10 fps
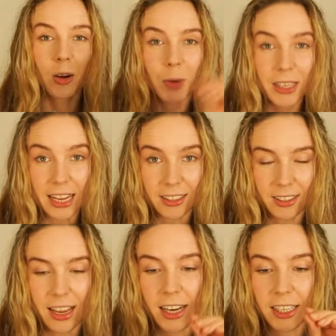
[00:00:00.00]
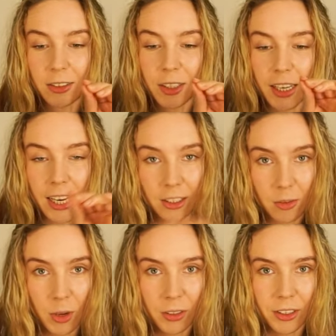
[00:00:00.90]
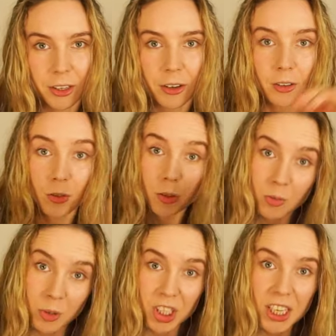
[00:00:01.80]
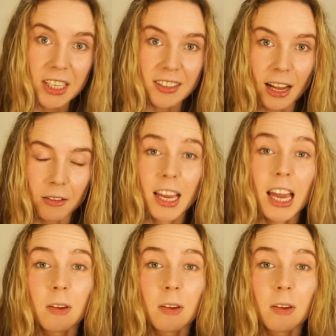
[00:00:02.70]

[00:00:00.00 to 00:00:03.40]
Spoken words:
With that, I need to connect the motor to the machine itself.